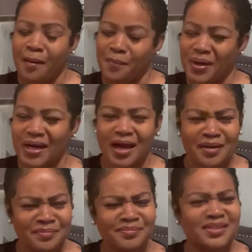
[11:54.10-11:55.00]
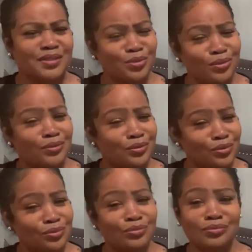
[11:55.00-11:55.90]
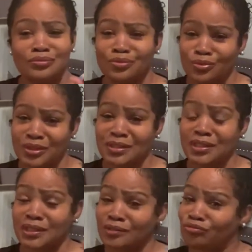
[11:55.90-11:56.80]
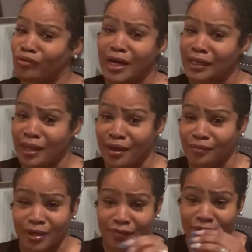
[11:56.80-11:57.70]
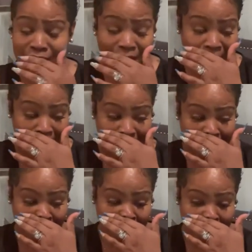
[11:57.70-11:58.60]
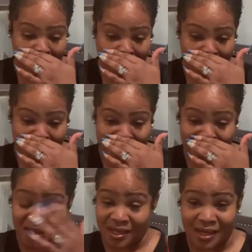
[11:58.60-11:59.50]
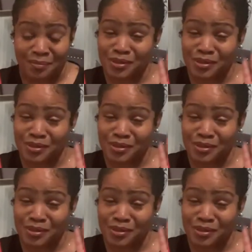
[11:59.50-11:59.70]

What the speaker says: But I'm still a little on the writing down everything. Kick.